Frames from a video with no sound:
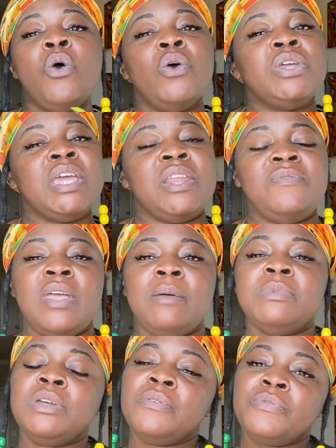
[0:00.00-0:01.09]
or get a
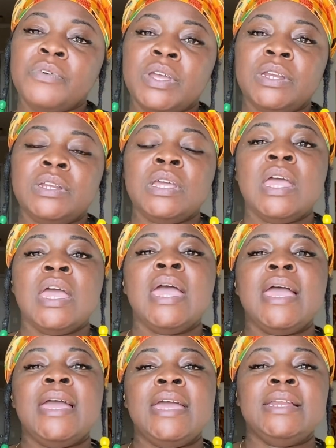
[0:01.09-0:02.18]
family or friend
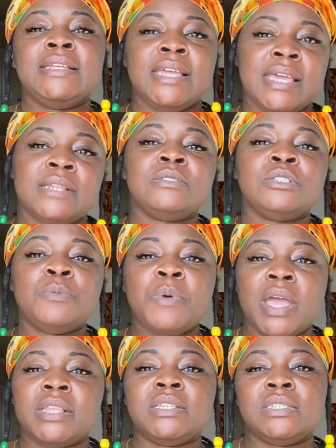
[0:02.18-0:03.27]
and get to
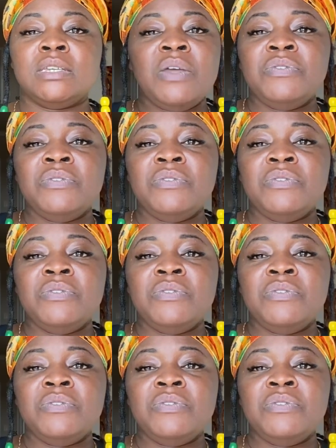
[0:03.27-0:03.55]
practicing.